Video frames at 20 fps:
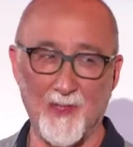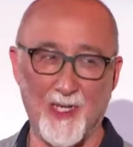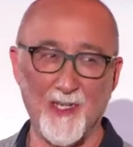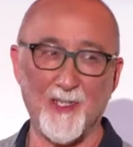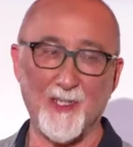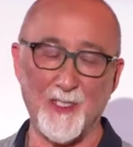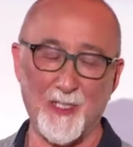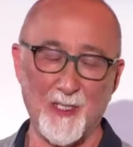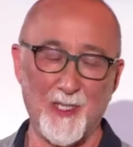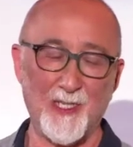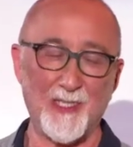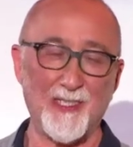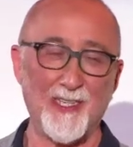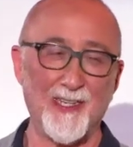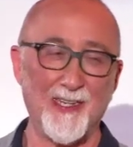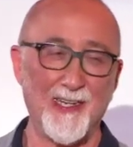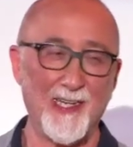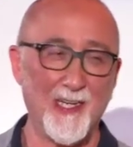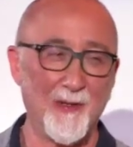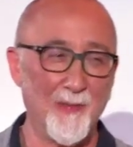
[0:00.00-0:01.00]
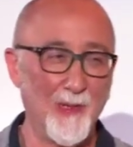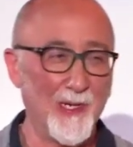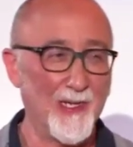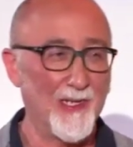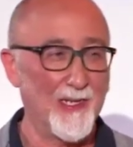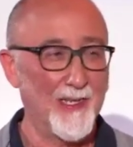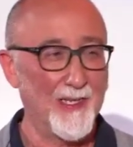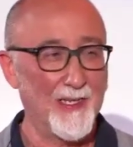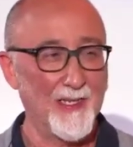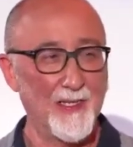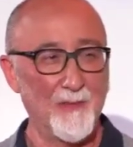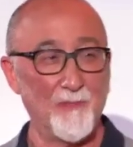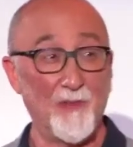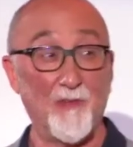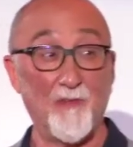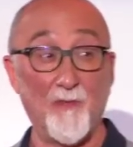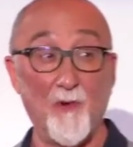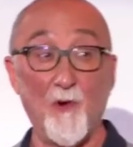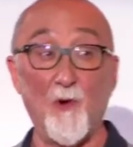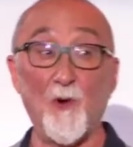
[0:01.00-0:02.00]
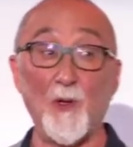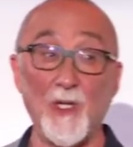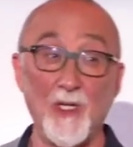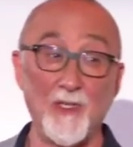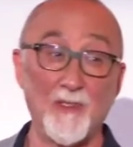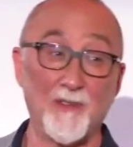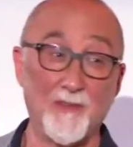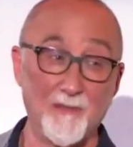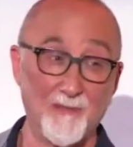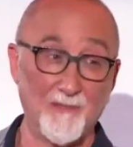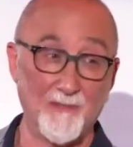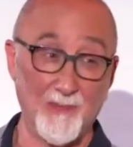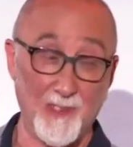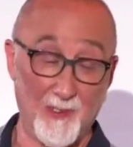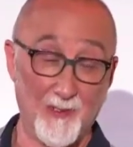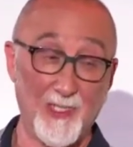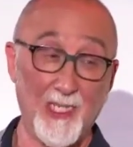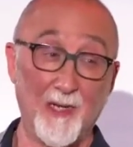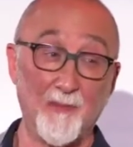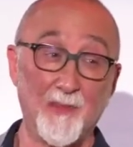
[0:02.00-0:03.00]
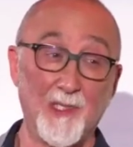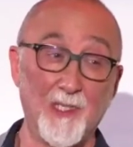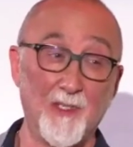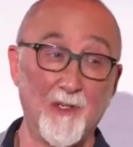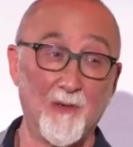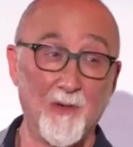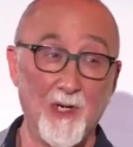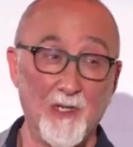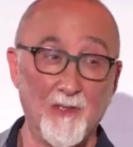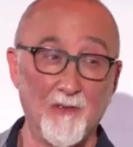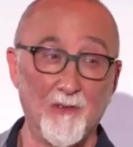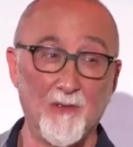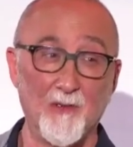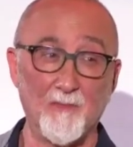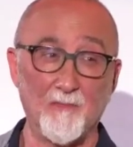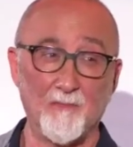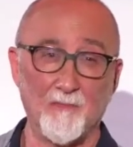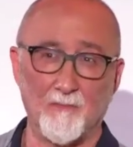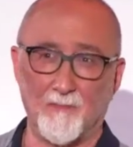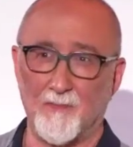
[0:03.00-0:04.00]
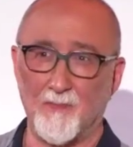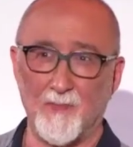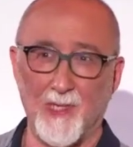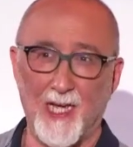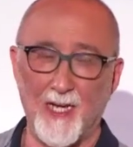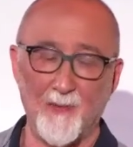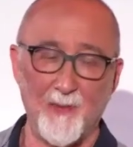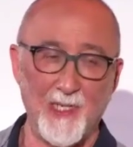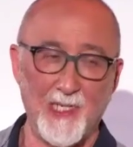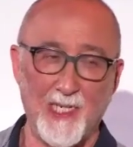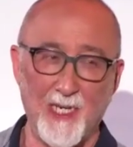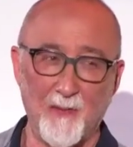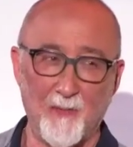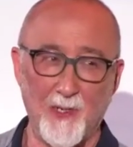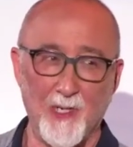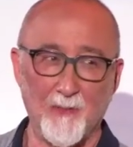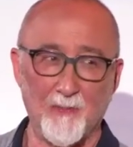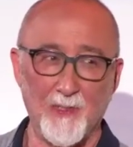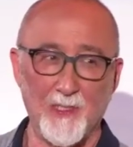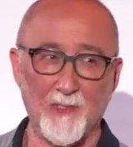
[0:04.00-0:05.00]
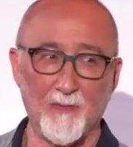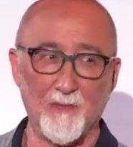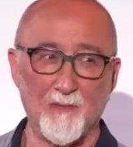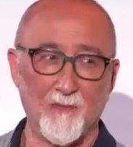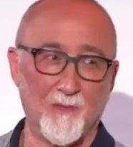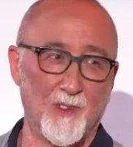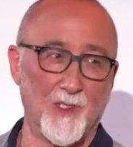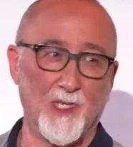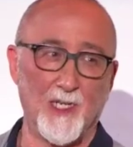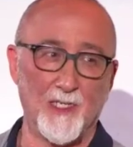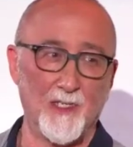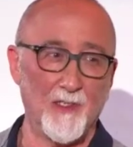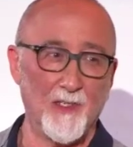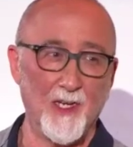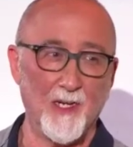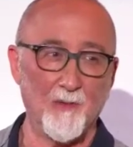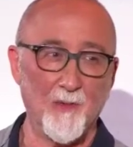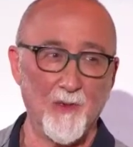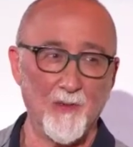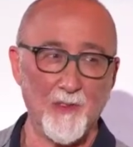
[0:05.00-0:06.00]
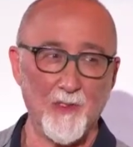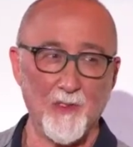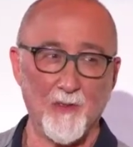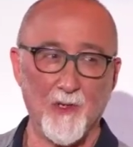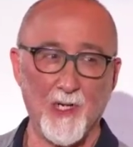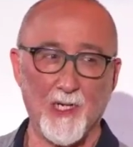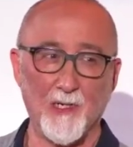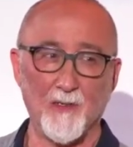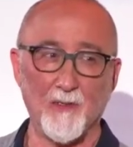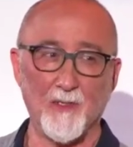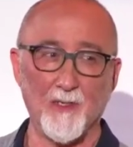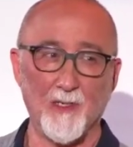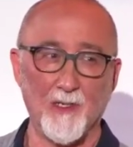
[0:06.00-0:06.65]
I asked you this earlier, but before you attempted your record, how many keepy uppies had you done? What was your record?